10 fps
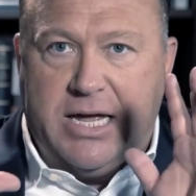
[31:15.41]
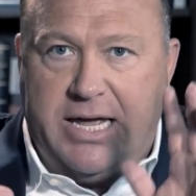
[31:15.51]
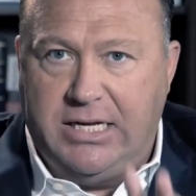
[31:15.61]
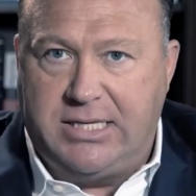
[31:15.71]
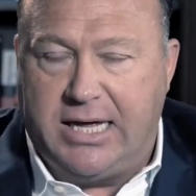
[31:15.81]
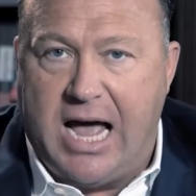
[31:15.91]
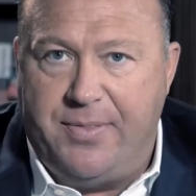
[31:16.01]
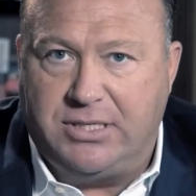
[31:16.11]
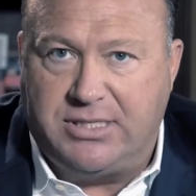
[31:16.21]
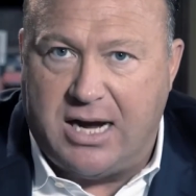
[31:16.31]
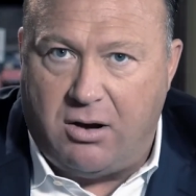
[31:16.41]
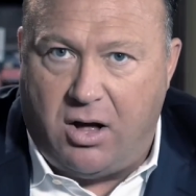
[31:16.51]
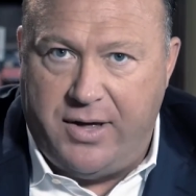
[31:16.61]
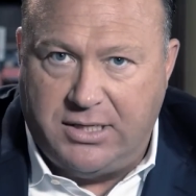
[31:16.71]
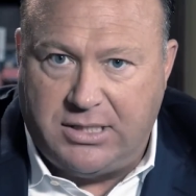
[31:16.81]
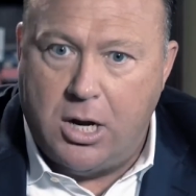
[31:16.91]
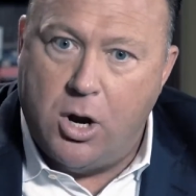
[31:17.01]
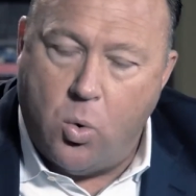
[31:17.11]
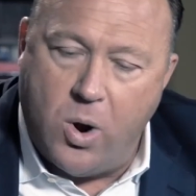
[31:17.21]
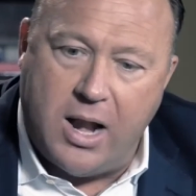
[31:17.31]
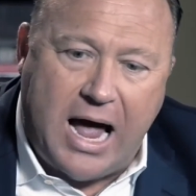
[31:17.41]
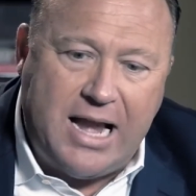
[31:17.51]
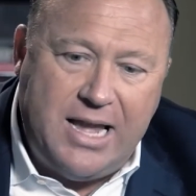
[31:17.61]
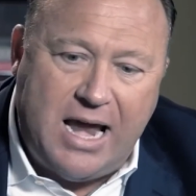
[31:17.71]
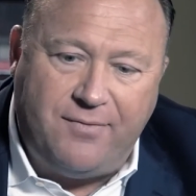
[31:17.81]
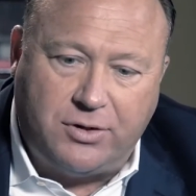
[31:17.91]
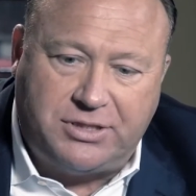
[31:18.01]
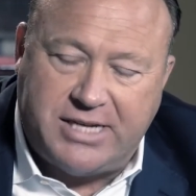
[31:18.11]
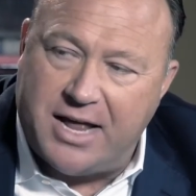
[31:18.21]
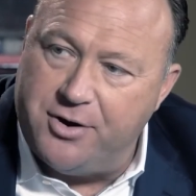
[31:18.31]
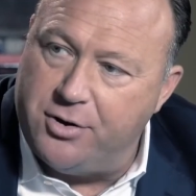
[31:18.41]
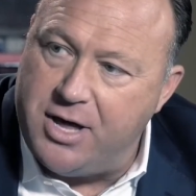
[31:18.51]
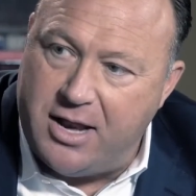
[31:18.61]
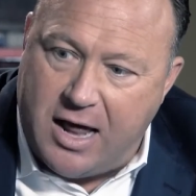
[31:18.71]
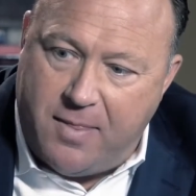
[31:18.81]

He's the guy that said all this when I never said it or did it.